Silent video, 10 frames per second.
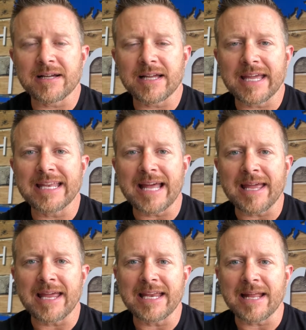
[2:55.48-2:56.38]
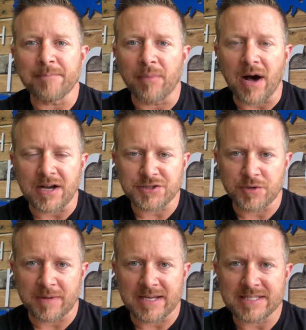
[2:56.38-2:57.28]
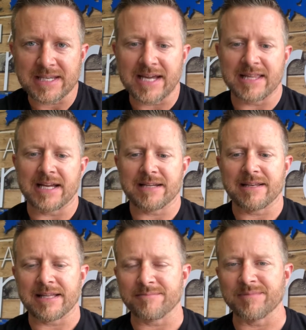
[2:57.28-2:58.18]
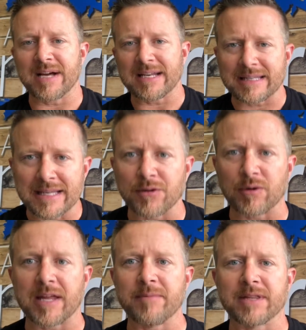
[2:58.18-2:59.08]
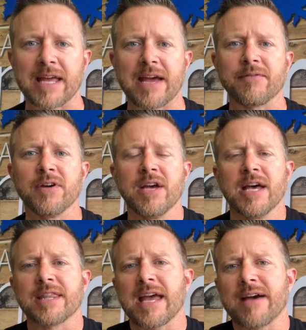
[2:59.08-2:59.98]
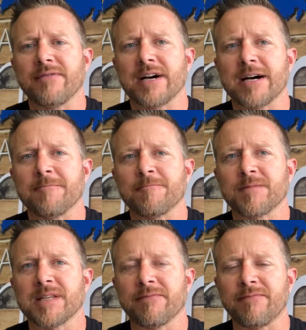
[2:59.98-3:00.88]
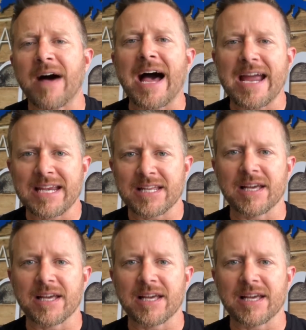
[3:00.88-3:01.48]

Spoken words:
in a box, you might say, that not literally, but they have defined